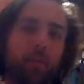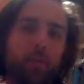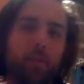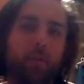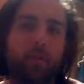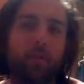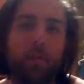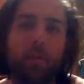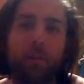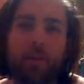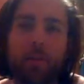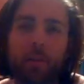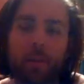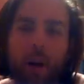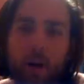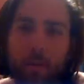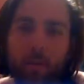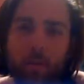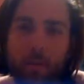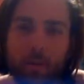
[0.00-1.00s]
is if Greece
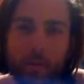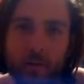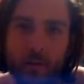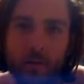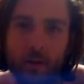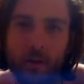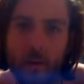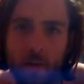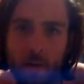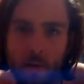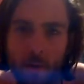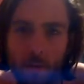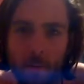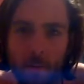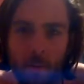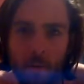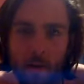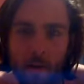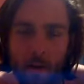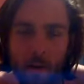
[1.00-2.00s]
topples,
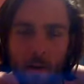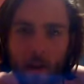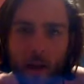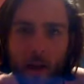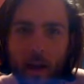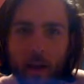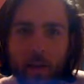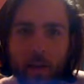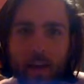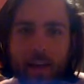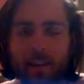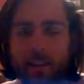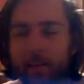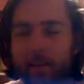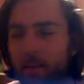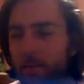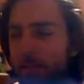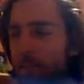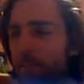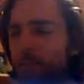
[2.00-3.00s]
Okay, that is
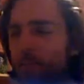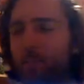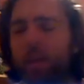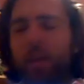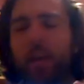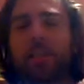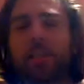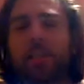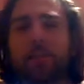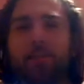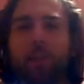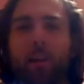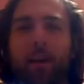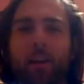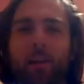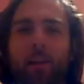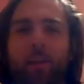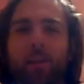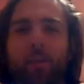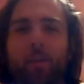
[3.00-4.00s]
the biggest
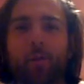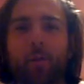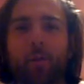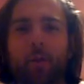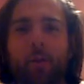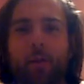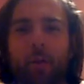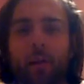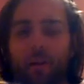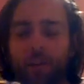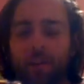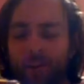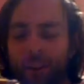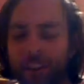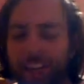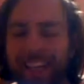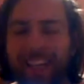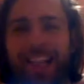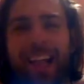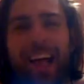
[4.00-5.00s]
metaphor for
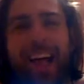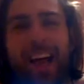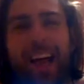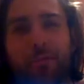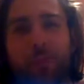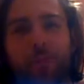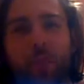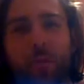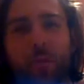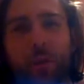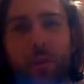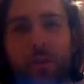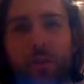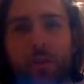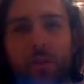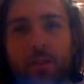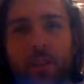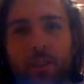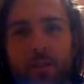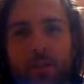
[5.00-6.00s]
the collapse of
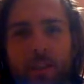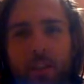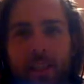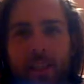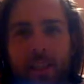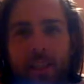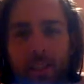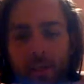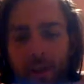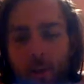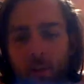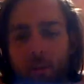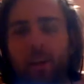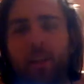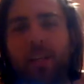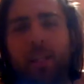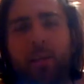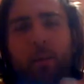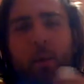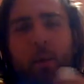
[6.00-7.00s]
Western civilization, the
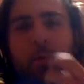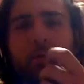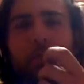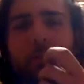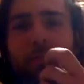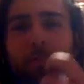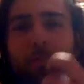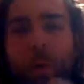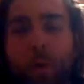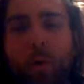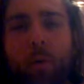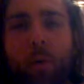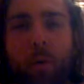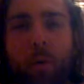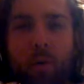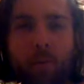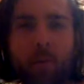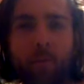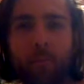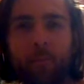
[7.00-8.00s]
place where it was
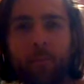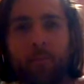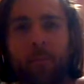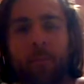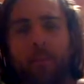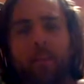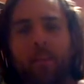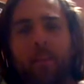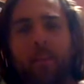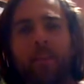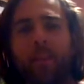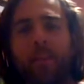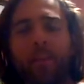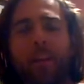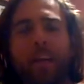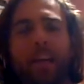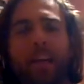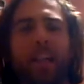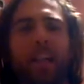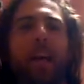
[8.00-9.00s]
born,
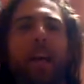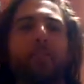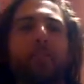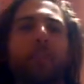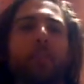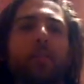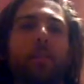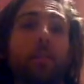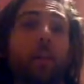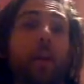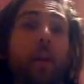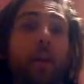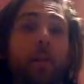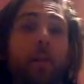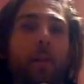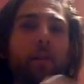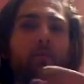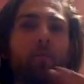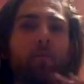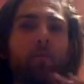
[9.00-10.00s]
collapsing.
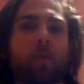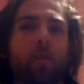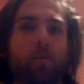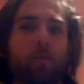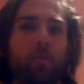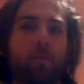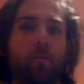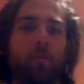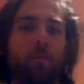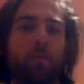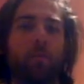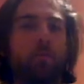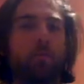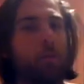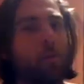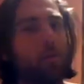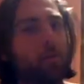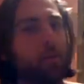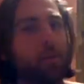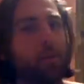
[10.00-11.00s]
And then Rome.
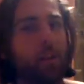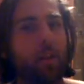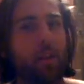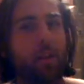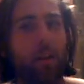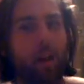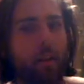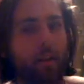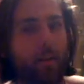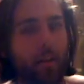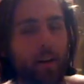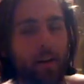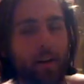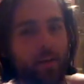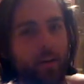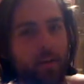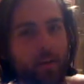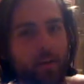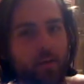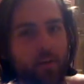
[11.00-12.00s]
Rome's in a lot of
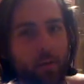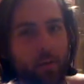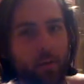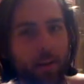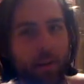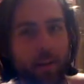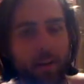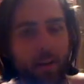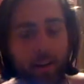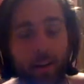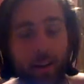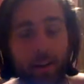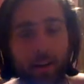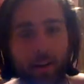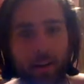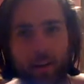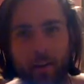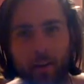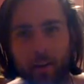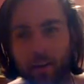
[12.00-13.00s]
financial trouble right now,
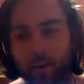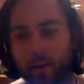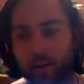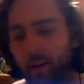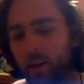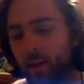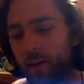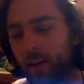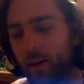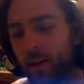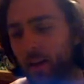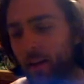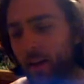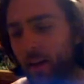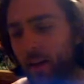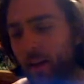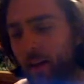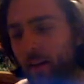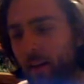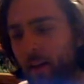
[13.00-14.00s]
Italy.
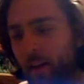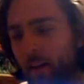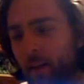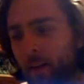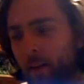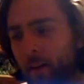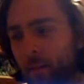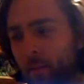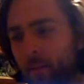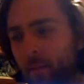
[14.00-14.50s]
And